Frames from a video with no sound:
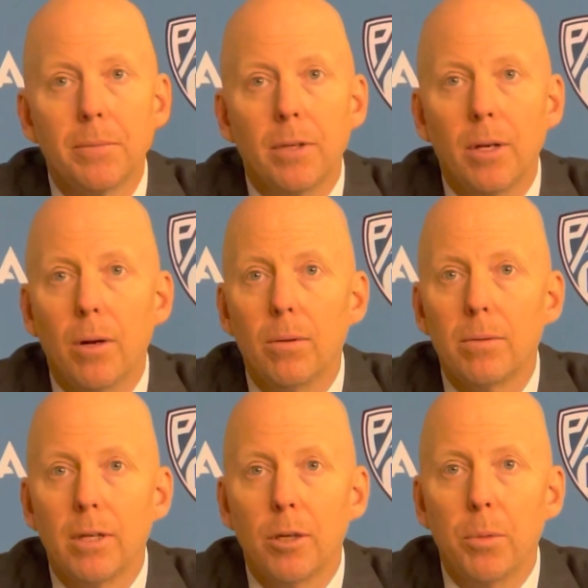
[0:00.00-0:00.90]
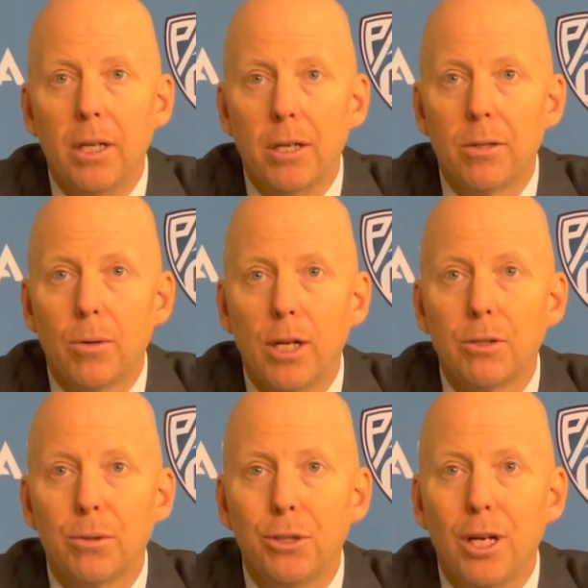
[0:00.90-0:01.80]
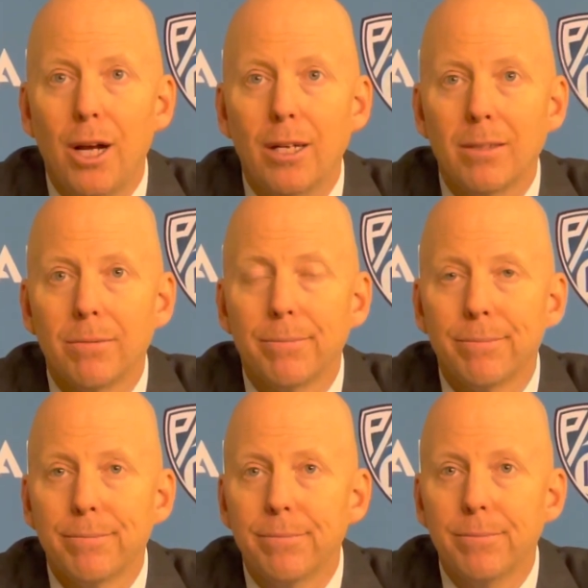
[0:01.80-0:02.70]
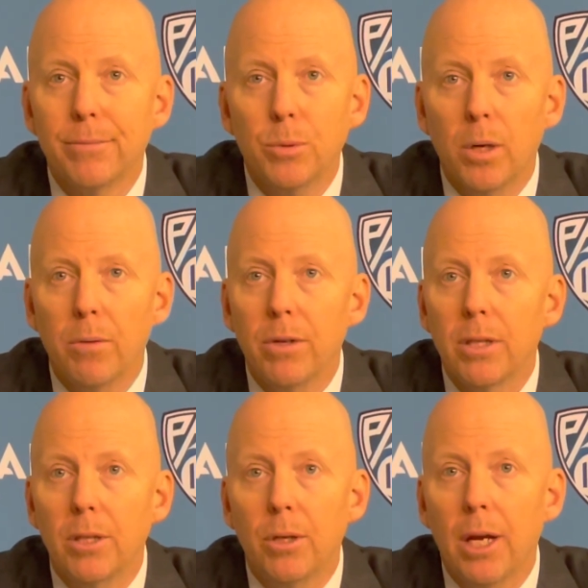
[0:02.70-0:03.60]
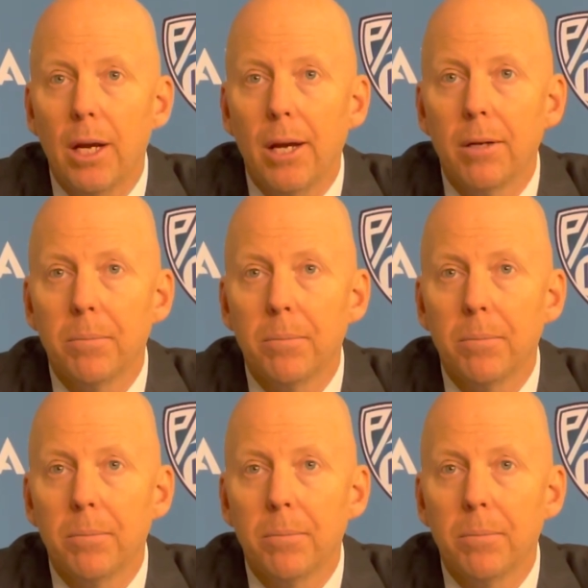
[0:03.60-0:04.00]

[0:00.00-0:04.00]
You know, everybody get their extra shot. Do everything you can.